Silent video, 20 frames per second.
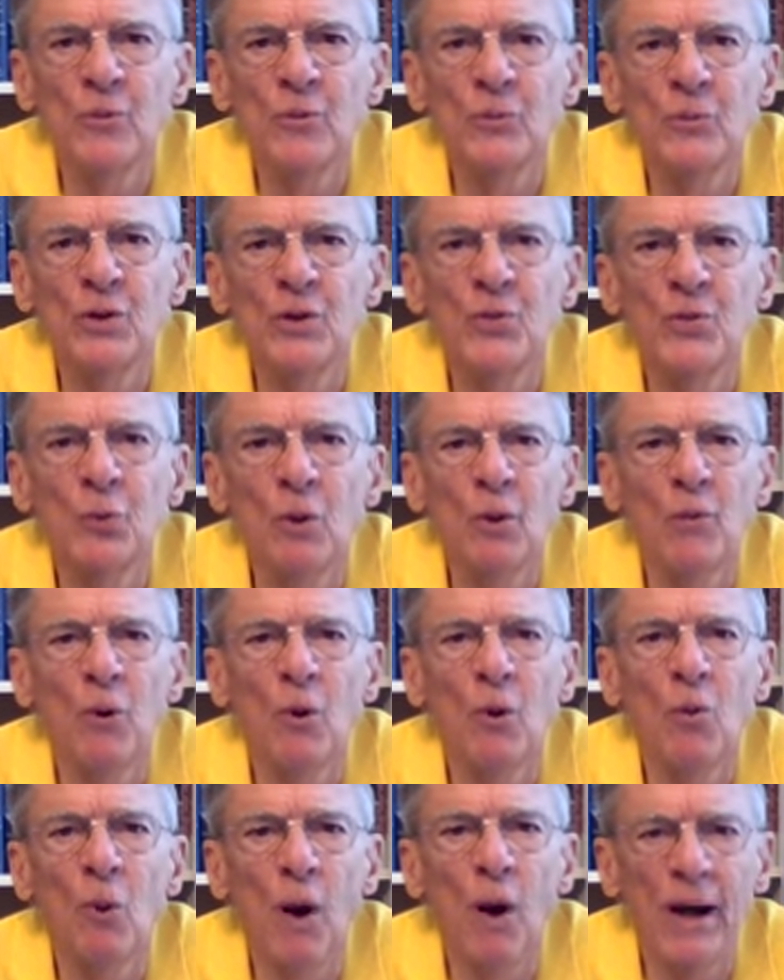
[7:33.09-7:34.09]
since we
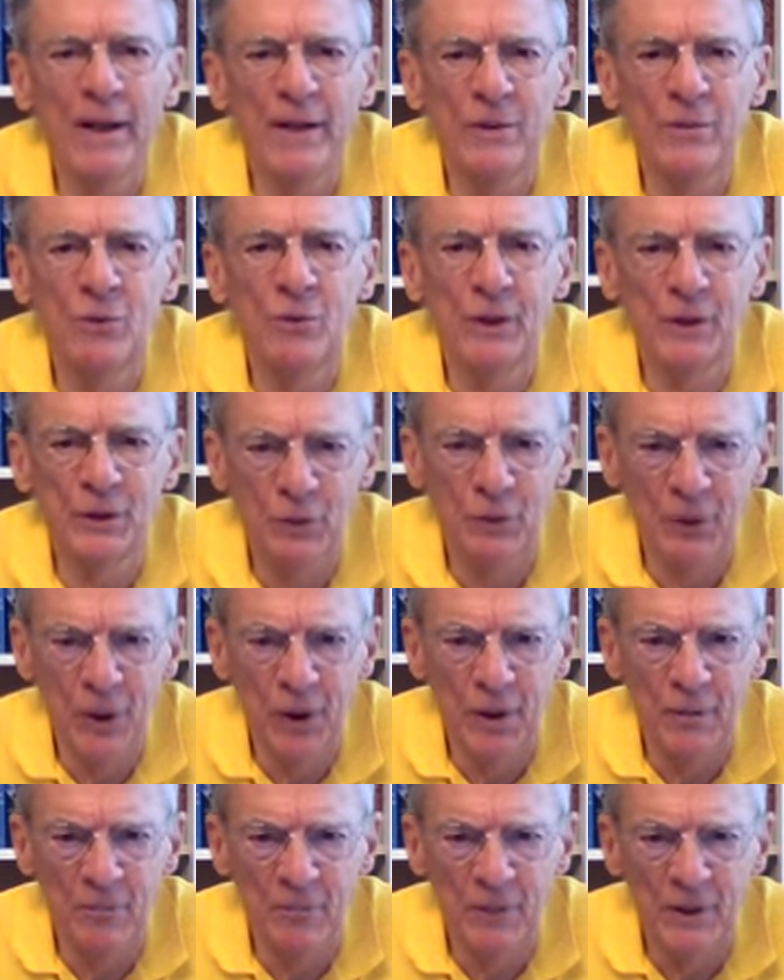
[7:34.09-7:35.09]
were white, we grew
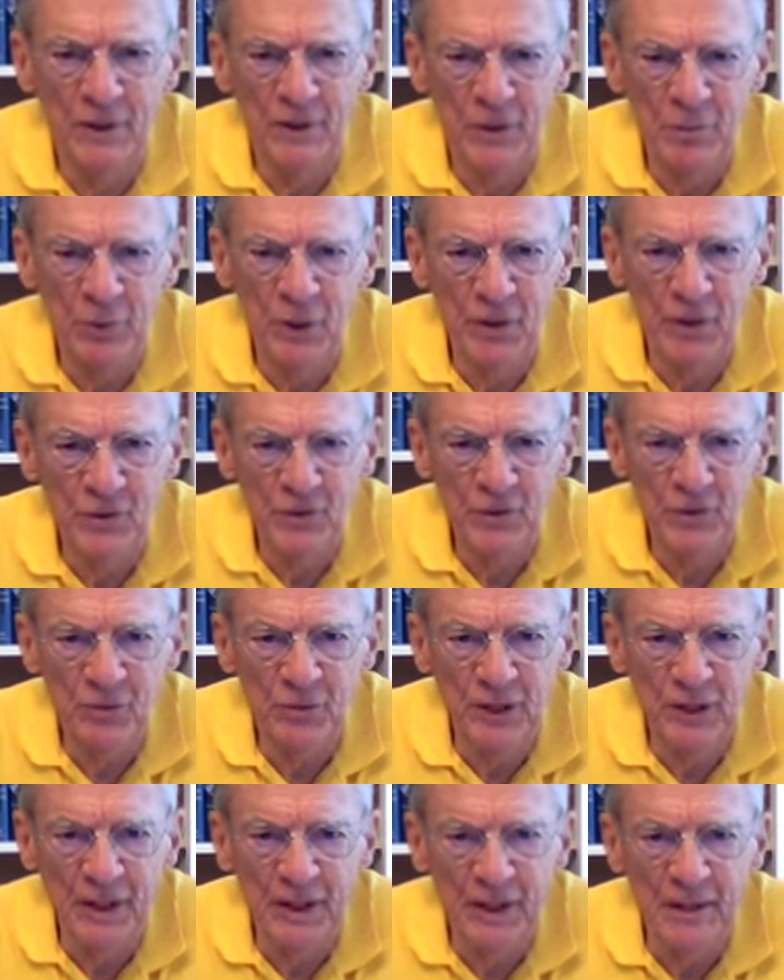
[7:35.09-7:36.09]
up in the best of
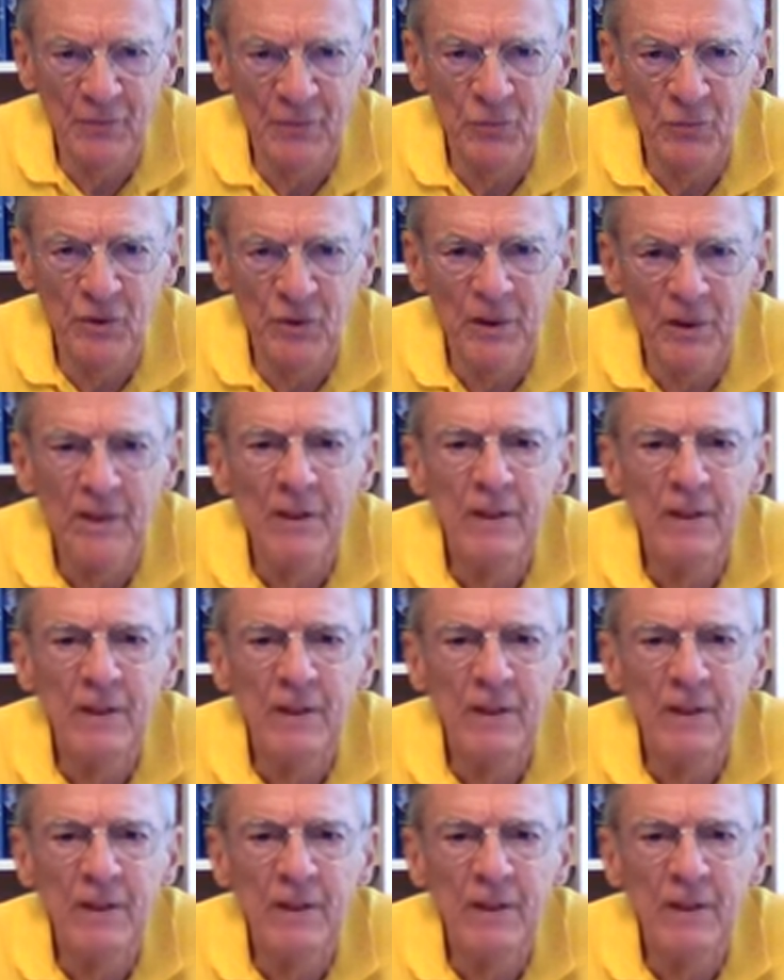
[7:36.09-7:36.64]
times,